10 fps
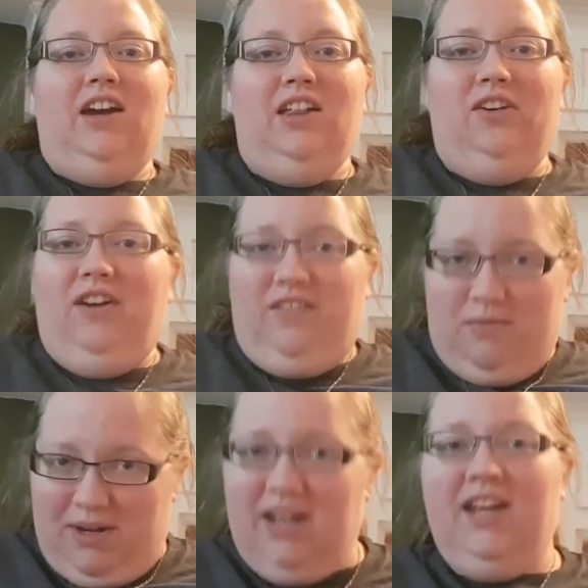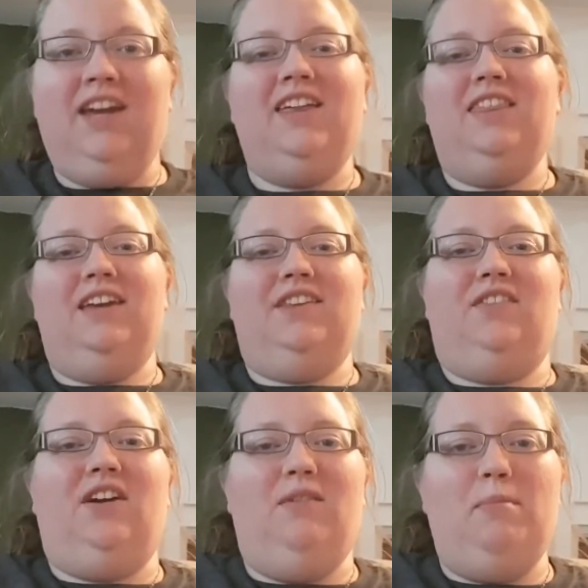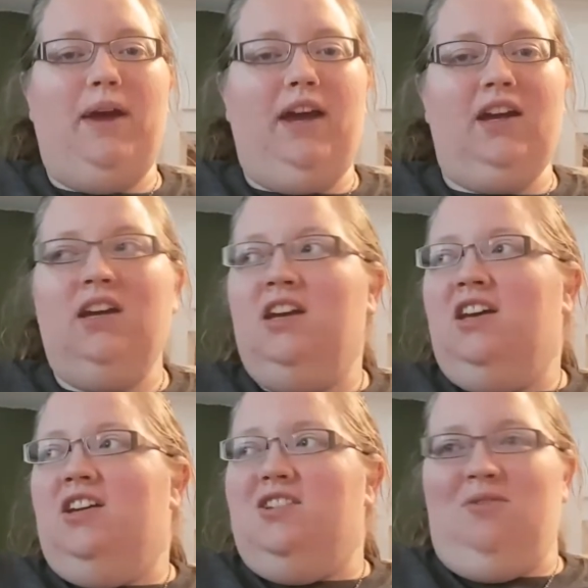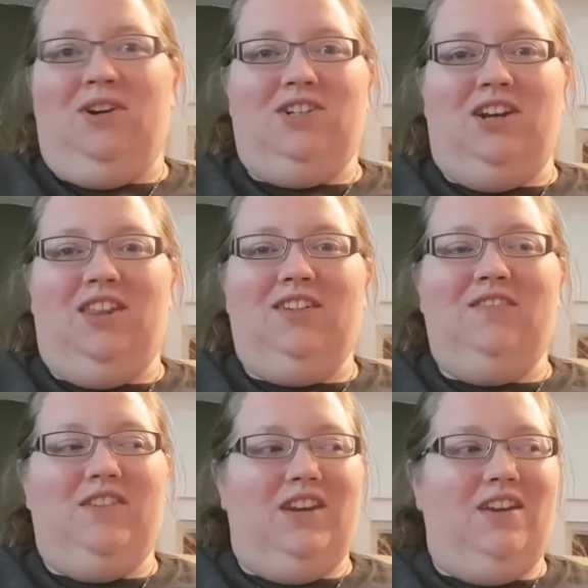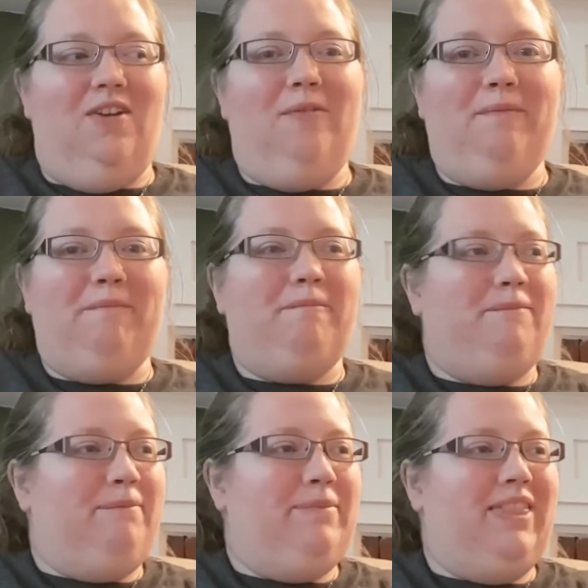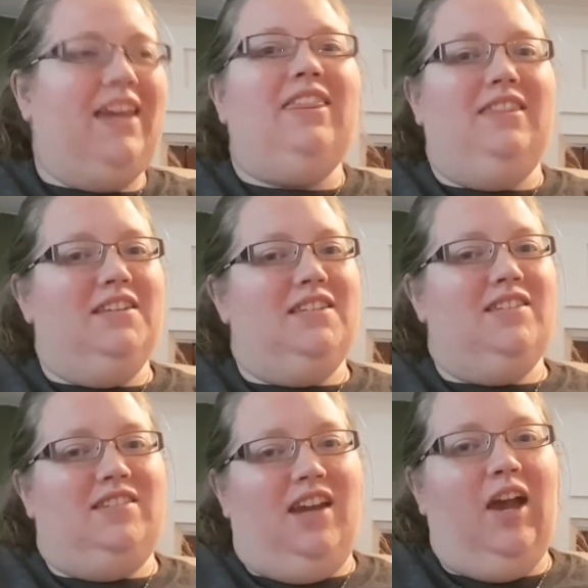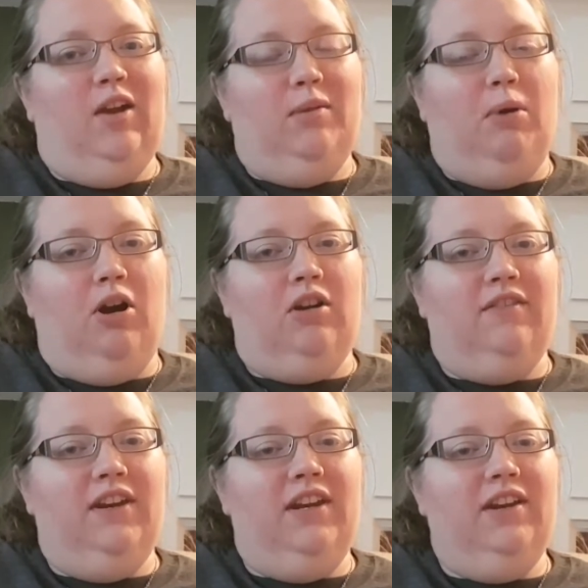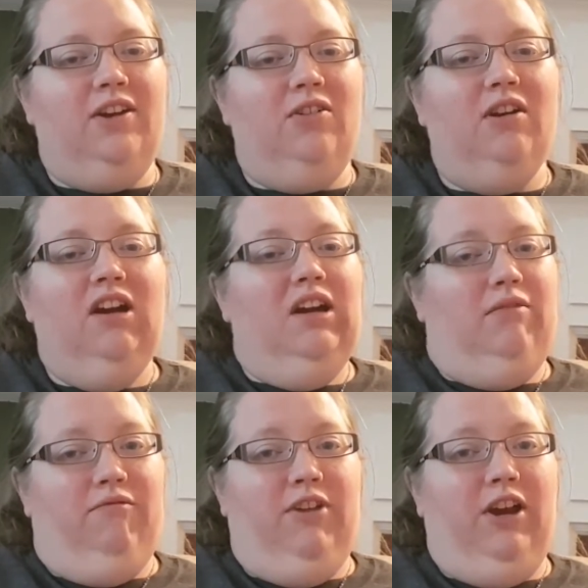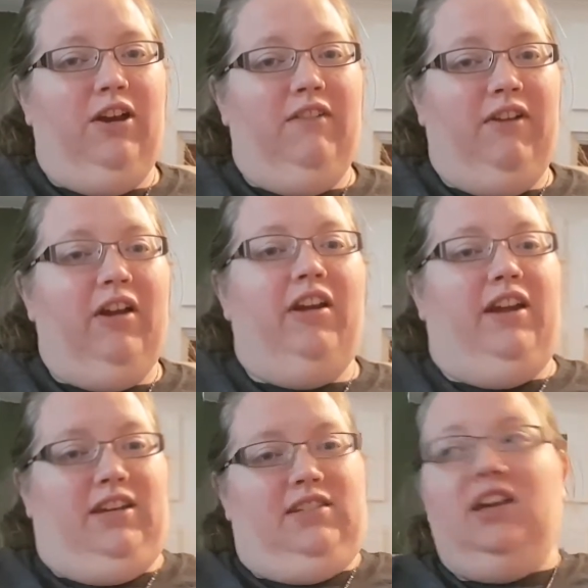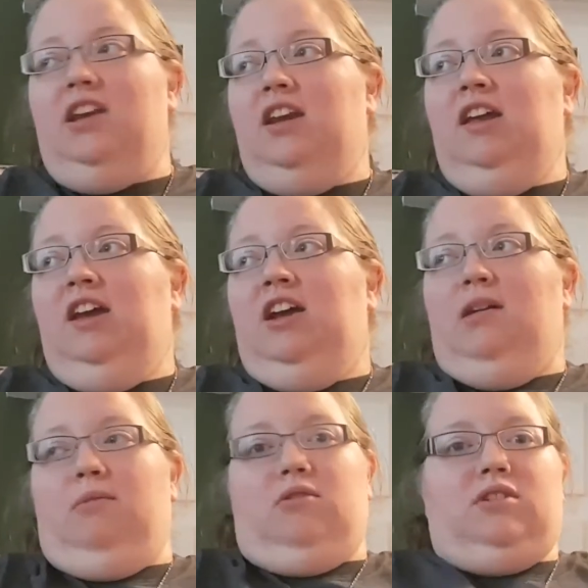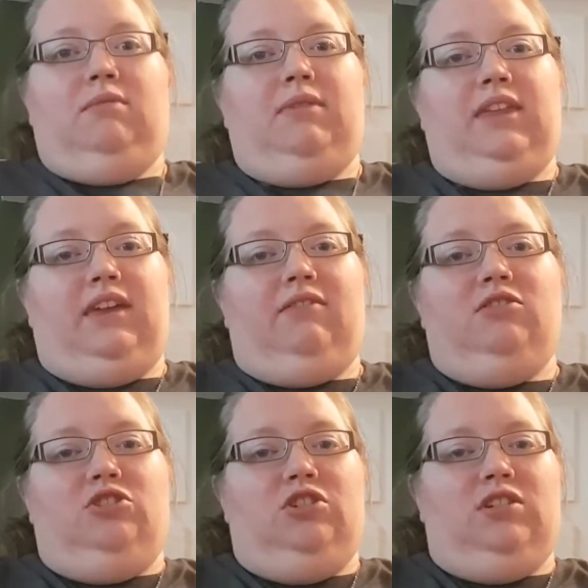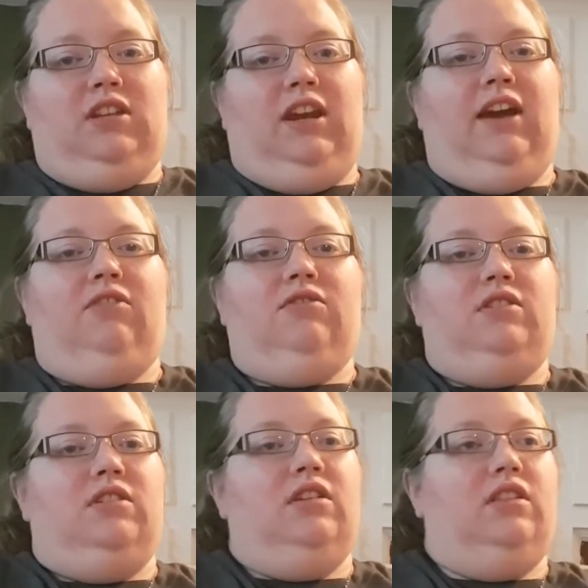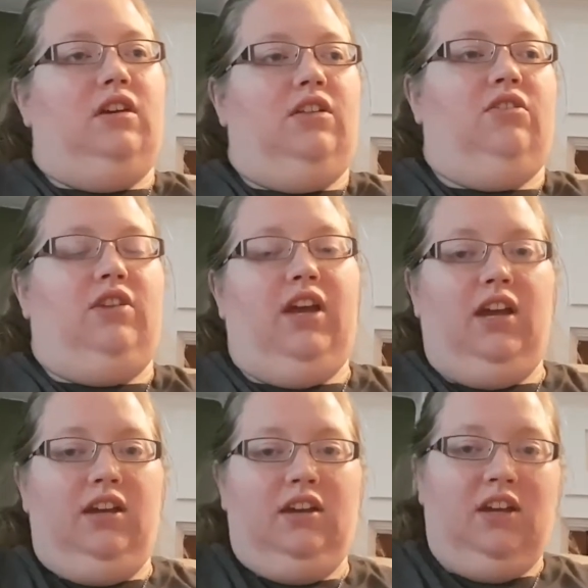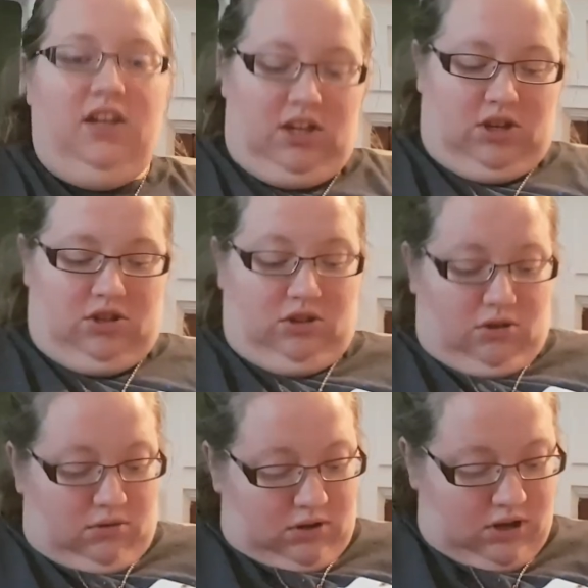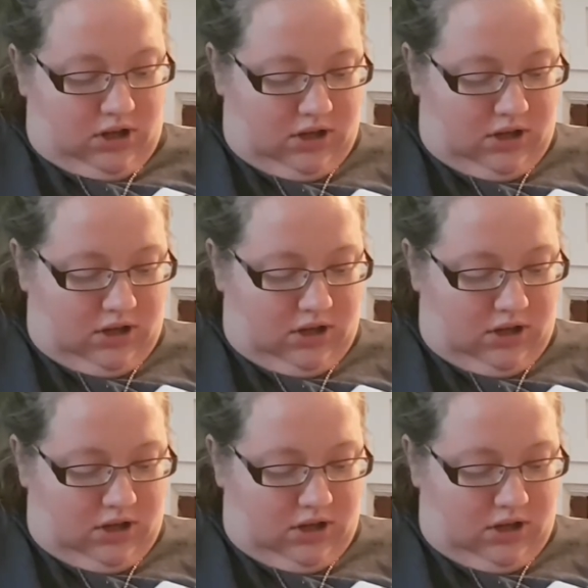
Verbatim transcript: Hello everybody, thanks for coming back to watch another video. This is a Harry Potter video. I'm very excited about something that was just announced the other day. So